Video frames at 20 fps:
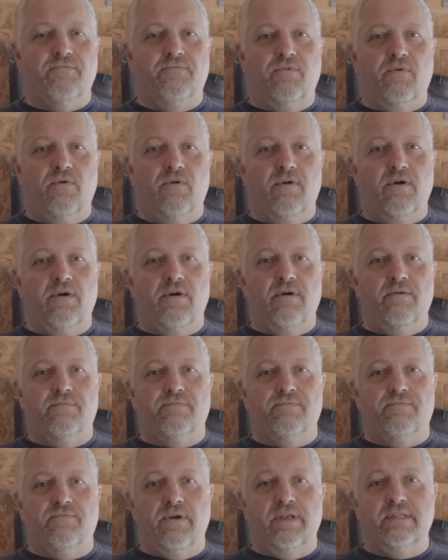for
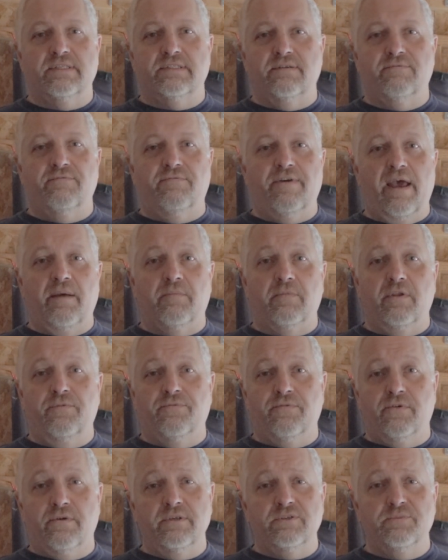friends and family
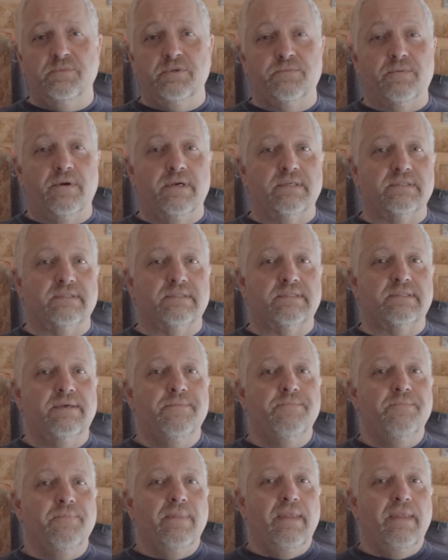for Christmas presents.